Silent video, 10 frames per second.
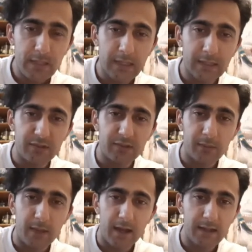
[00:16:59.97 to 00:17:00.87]
There's some
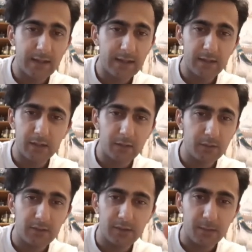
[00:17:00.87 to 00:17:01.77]
honeyed
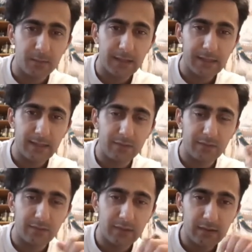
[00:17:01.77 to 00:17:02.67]
notes in the base.